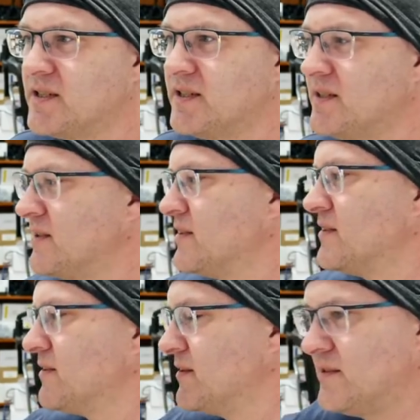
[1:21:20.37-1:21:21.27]
and
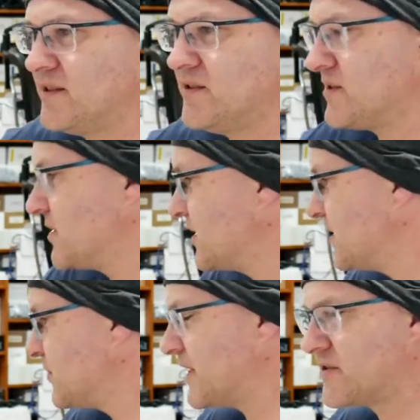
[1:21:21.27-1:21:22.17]
it uses
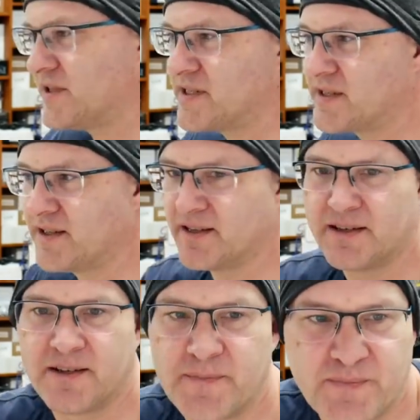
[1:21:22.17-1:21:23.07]
these batteries.
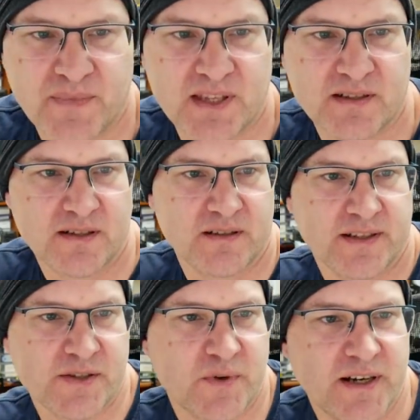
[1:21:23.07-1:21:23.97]
So
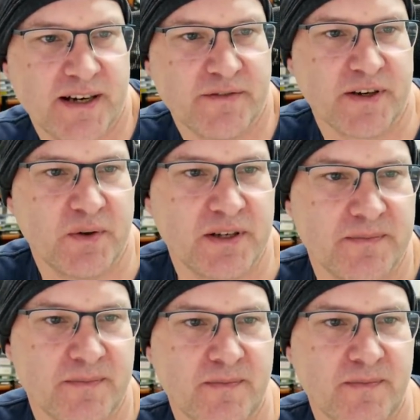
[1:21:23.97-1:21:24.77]
that's why I have that one.